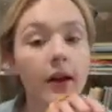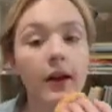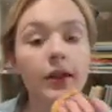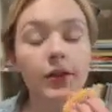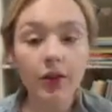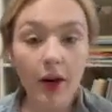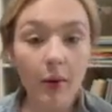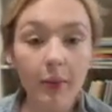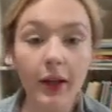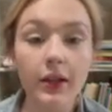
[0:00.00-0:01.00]
And so now
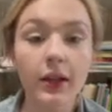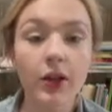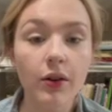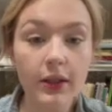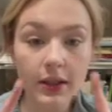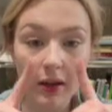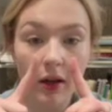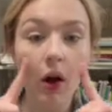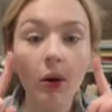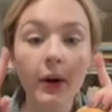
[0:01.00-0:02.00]
we're blended. You can see that
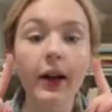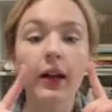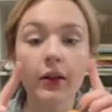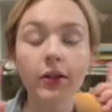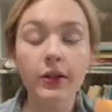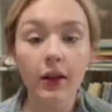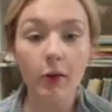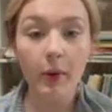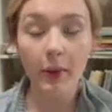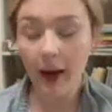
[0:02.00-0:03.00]
already it looks a little
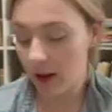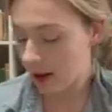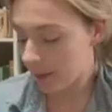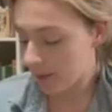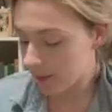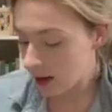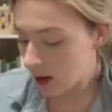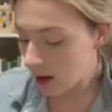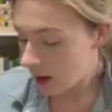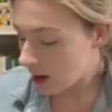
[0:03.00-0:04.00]
bit paler.
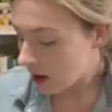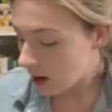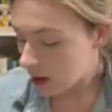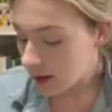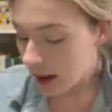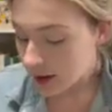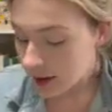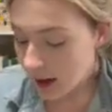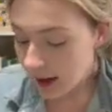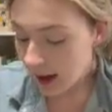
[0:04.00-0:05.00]
Next,
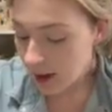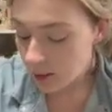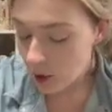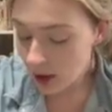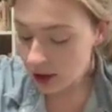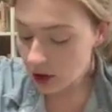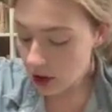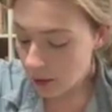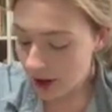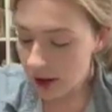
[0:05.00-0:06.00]
I am going to
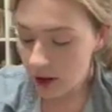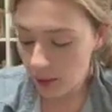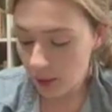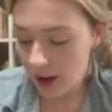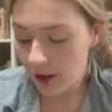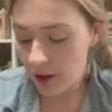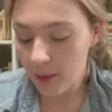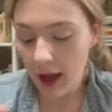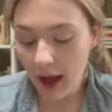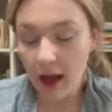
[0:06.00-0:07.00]
go in with
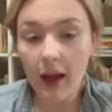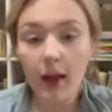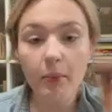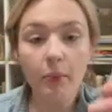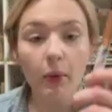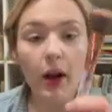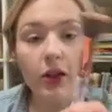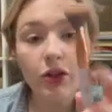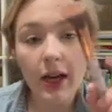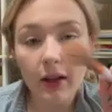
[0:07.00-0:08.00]
a
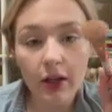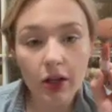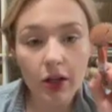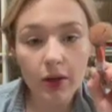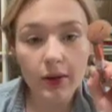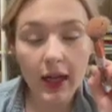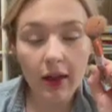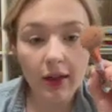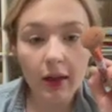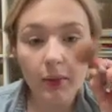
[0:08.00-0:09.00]
brush. I like to use a
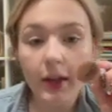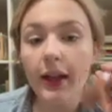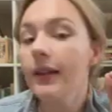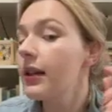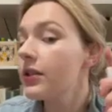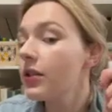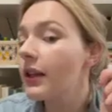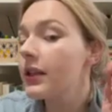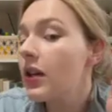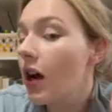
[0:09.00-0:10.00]
thin one like this. So
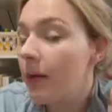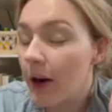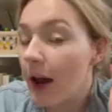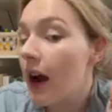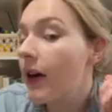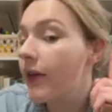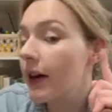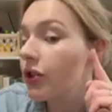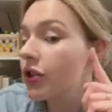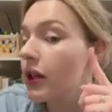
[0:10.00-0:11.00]
let's talk about how to find
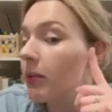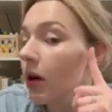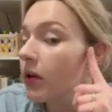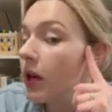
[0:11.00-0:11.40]
your cheekbone.